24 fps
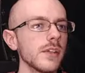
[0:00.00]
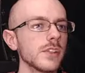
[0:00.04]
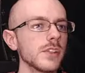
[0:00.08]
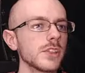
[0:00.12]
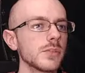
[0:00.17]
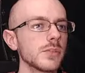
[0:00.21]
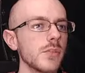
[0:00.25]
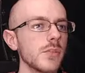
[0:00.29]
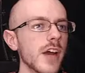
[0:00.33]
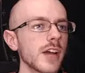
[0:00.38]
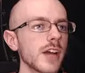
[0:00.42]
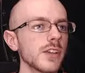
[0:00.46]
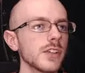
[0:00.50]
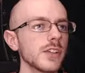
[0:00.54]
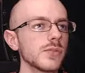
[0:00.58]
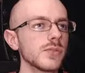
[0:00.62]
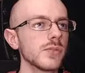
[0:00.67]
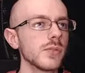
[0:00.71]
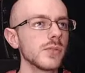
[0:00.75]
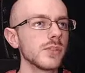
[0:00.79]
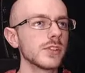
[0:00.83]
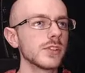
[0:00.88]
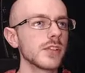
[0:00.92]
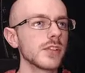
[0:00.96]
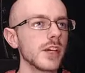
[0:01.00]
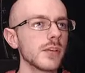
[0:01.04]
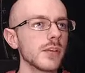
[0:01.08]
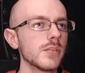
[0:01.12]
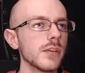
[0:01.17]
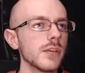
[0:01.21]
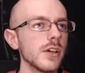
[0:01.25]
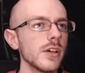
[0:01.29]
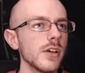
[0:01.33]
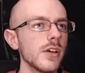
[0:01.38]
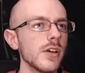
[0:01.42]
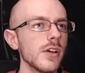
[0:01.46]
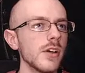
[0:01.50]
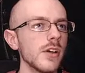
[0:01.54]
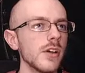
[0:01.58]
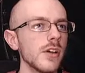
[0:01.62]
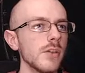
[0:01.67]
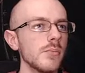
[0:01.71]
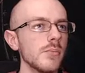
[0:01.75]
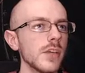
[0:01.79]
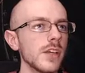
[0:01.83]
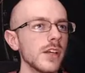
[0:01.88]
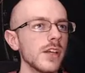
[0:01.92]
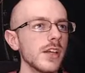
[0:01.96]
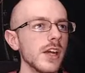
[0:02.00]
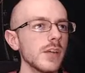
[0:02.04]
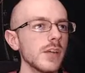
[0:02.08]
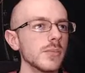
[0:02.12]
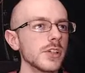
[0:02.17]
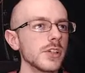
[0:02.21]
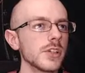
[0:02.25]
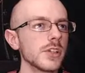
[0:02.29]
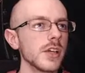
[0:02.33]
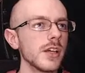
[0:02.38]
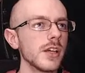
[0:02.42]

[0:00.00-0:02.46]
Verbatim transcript: and smack this for one time. Big damage,